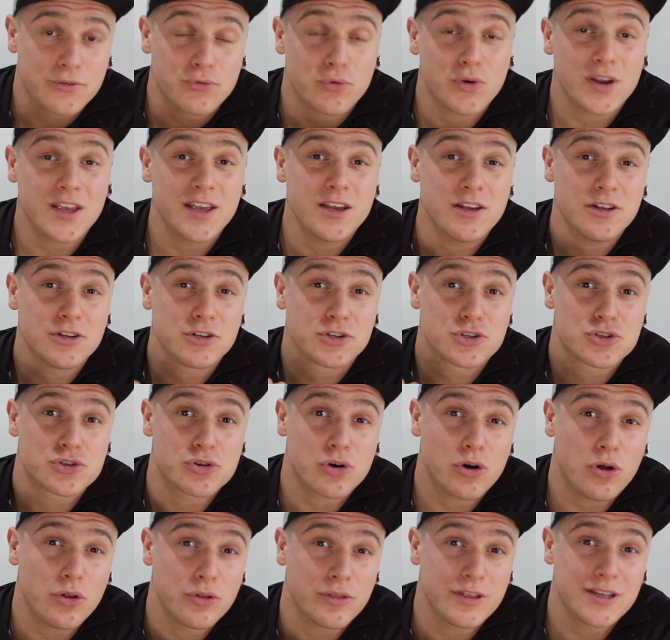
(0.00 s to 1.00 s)
If we can
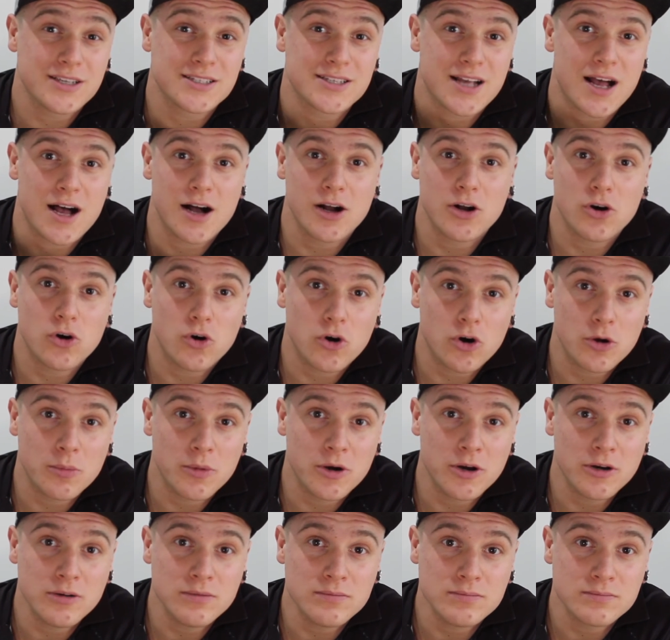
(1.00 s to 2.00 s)
control this hunger
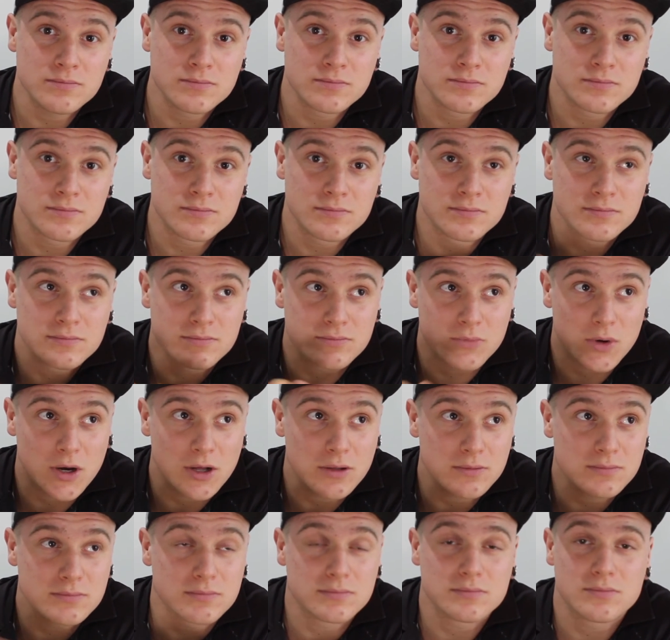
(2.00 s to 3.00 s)
hormone,
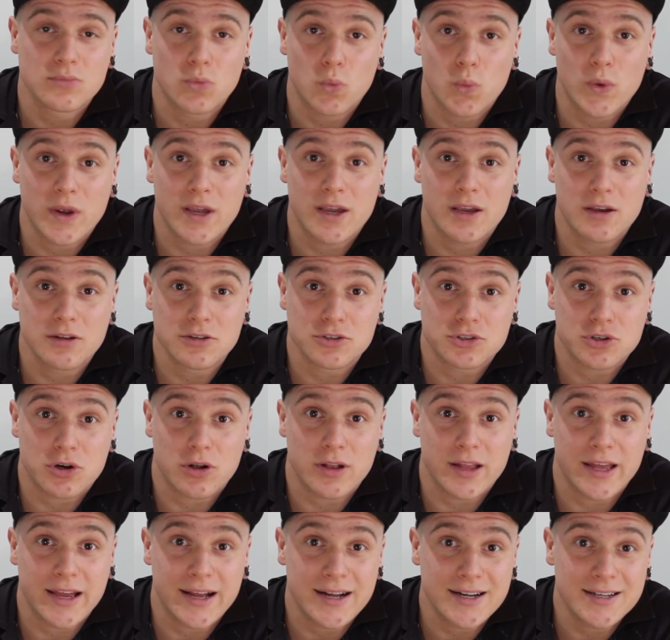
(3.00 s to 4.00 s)
well, we can
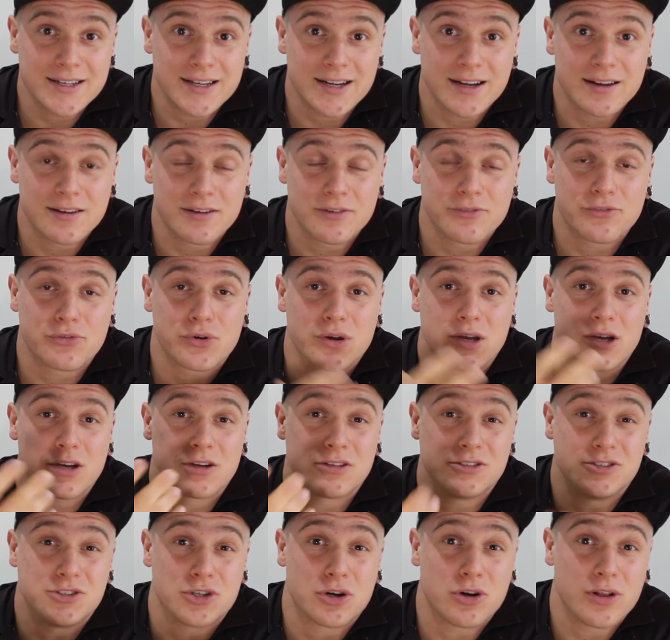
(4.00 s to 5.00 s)
control our hunger. And if we can
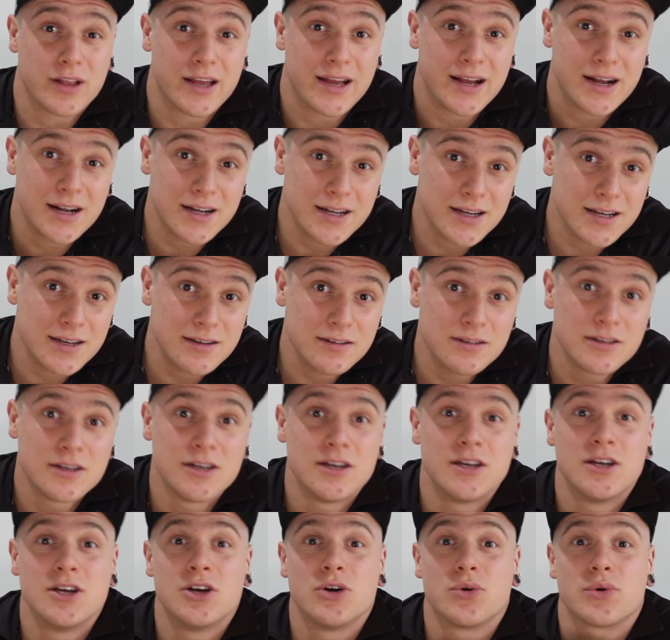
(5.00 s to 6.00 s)
control our hunger,
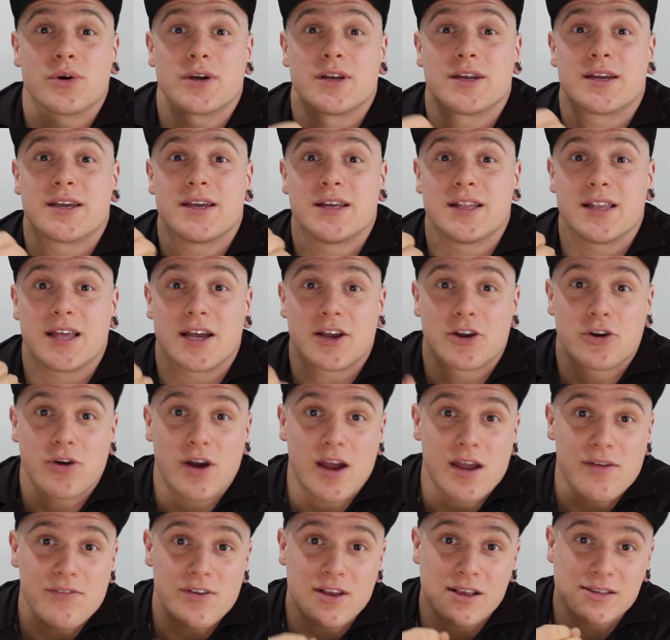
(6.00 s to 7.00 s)
we're going to kill our
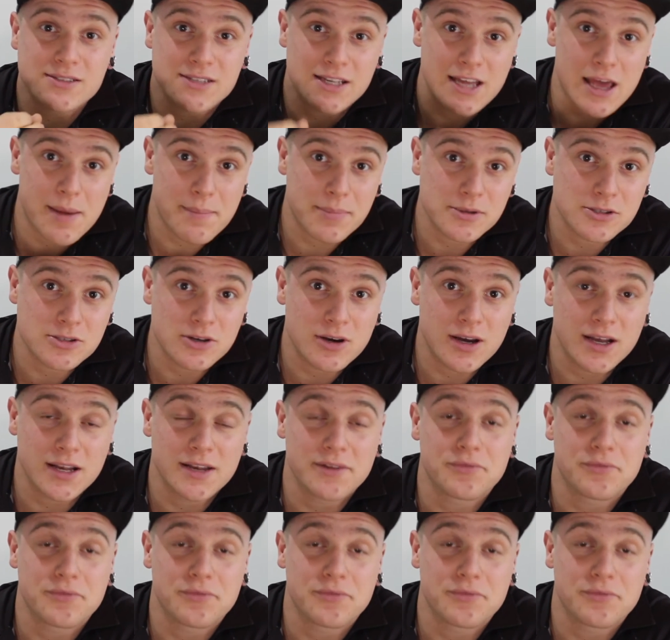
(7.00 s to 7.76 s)
cravings and appetite.